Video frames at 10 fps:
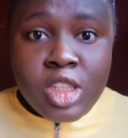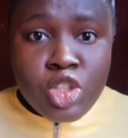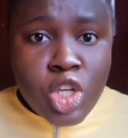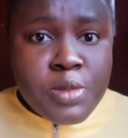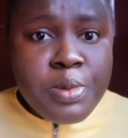
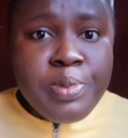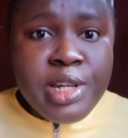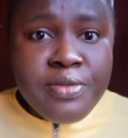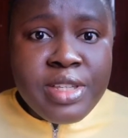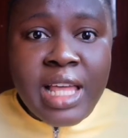Just be
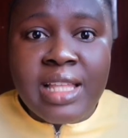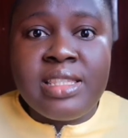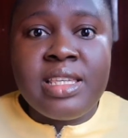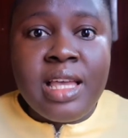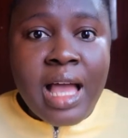believing
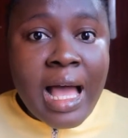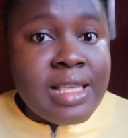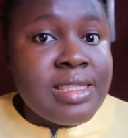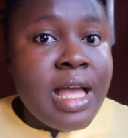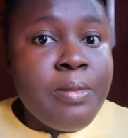that
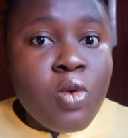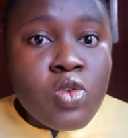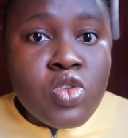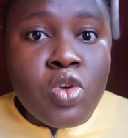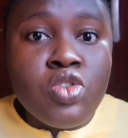as time
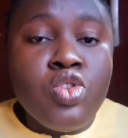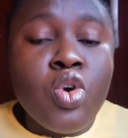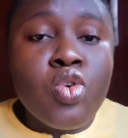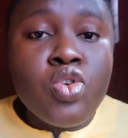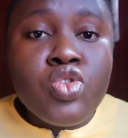goes on,
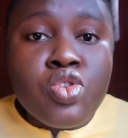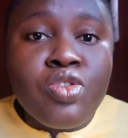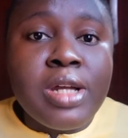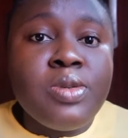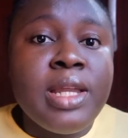you're going to
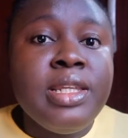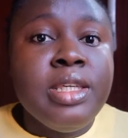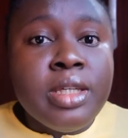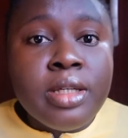gradually